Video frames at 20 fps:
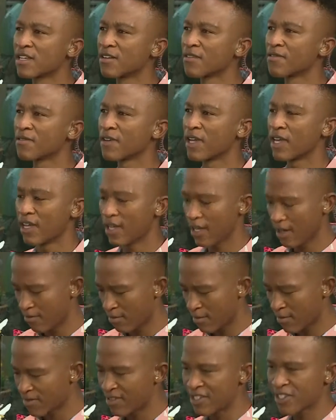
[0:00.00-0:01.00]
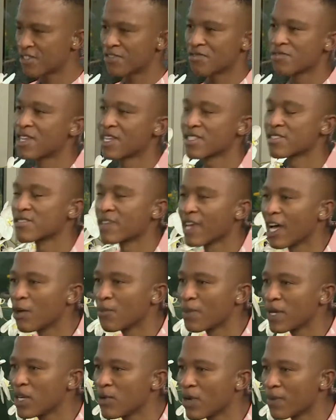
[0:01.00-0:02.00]
itself just doesn't
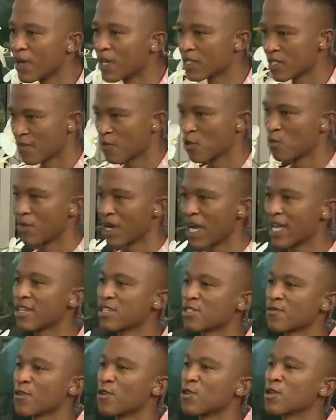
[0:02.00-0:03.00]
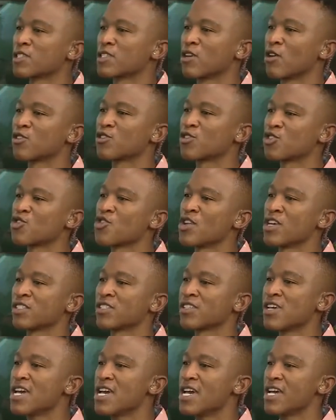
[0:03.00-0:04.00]
help anyway, because if your mind is focusing on
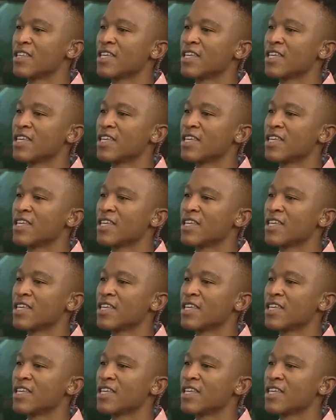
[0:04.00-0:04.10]
stress,